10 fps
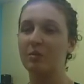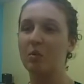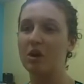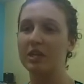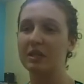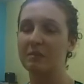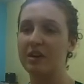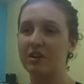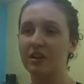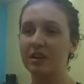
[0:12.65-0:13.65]
walking
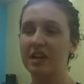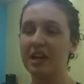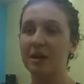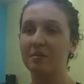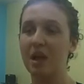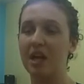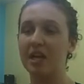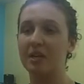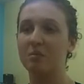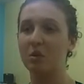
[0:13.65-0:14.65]
better and
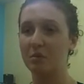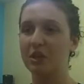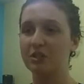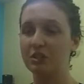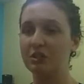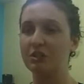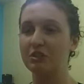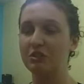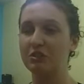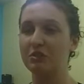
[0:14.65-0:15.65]
applying more pressure
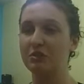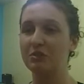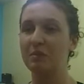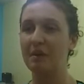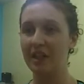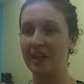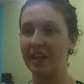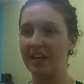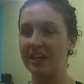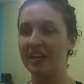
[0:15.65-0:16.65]
to my
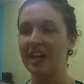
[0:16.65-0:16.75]
leg.